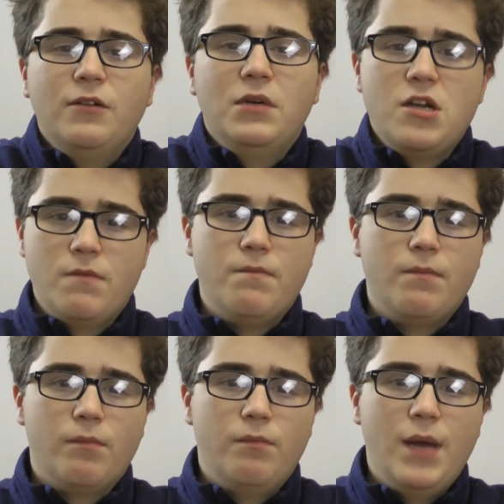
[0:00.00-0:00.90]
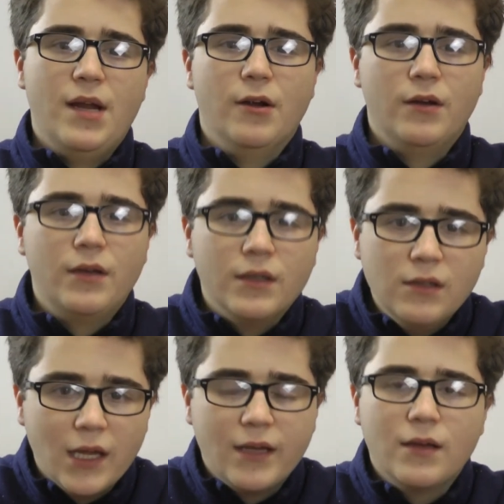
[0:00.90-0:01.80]
much better,
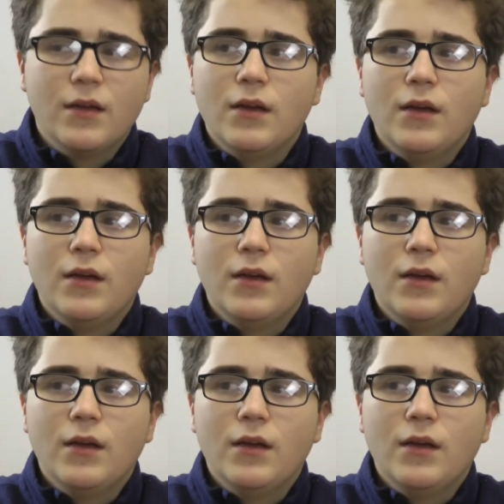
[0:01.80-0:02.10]
because like,